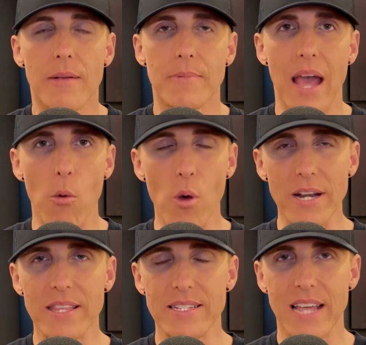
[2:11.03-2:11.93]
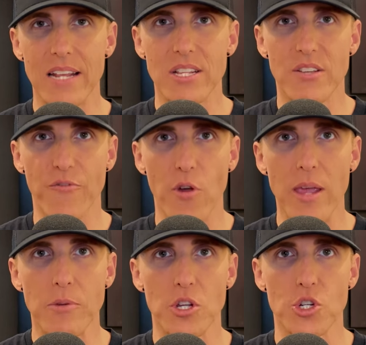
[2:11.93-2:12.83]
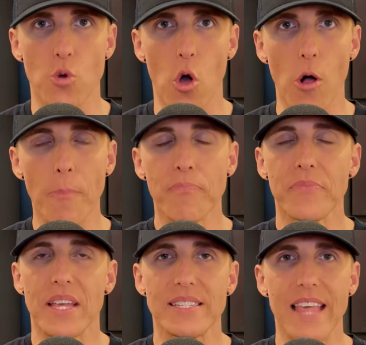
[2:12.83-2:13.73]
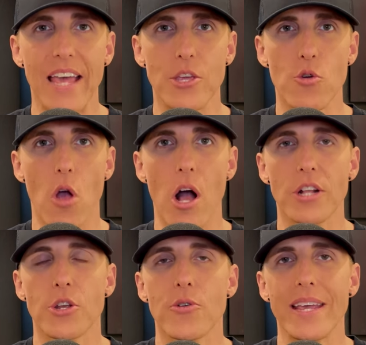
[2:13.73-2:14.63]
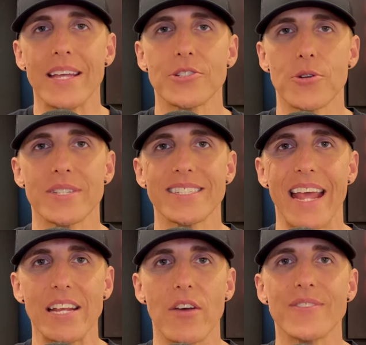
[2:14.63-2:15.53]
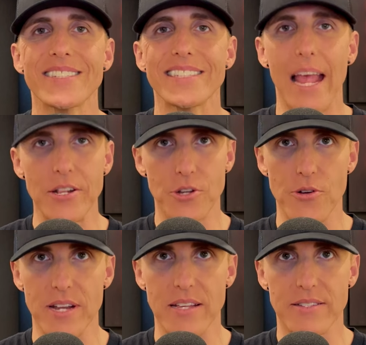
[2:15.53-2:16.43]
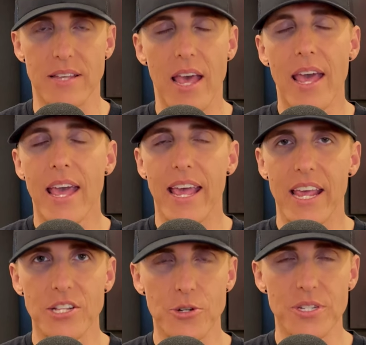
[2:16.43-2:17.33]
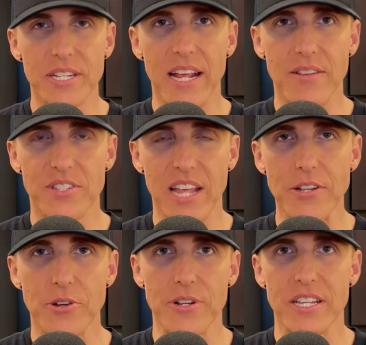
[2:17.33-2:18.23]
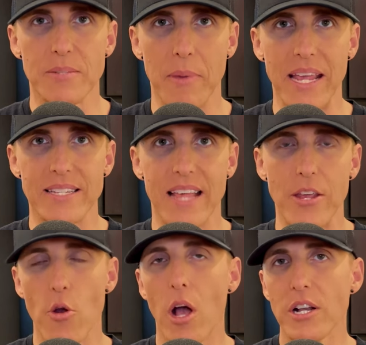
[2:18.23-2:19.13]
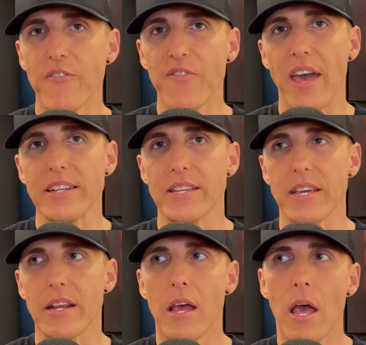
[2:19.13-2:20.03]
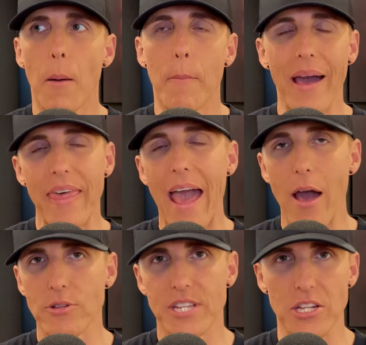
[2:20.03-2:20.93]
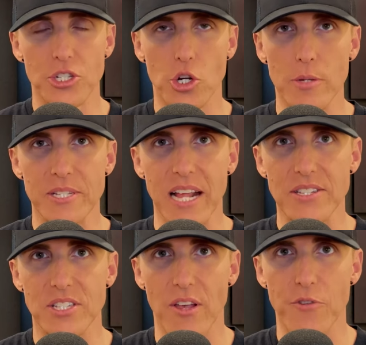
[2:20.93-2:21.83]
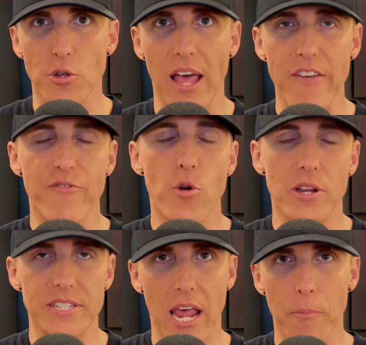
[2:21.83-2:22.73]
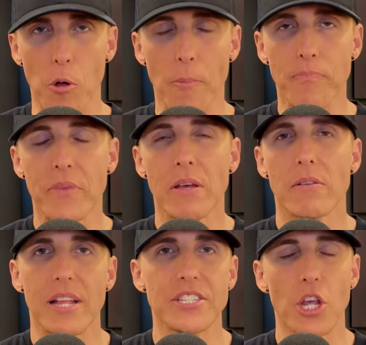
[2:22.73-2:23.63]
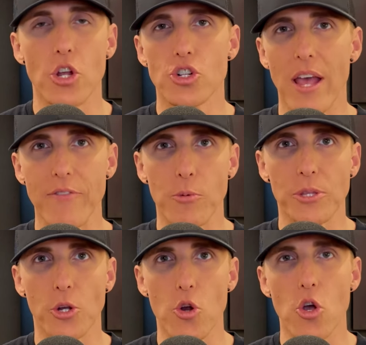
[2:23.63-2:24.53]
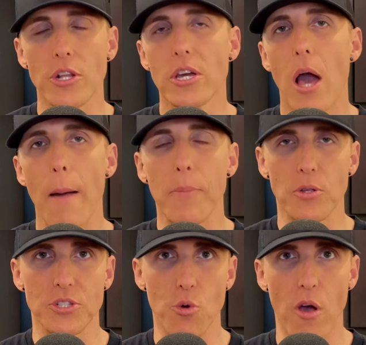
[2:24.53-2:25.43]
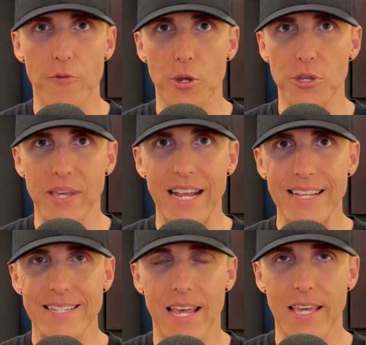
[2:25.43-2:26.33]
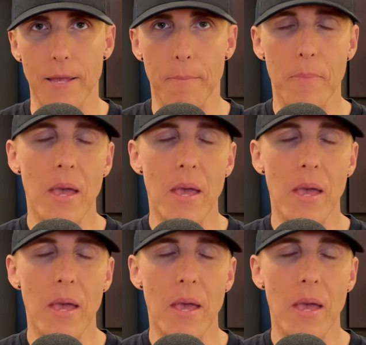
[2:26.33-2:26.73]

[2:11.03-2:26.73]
Now, one of the tenets of frame control is that you're on your entered state of centeredness. Interstate of centeredness means that you're unaffected by the outside circumstances of your life. For example, let's say you're driving with the girl and a cop pulls you over and you get a ticket.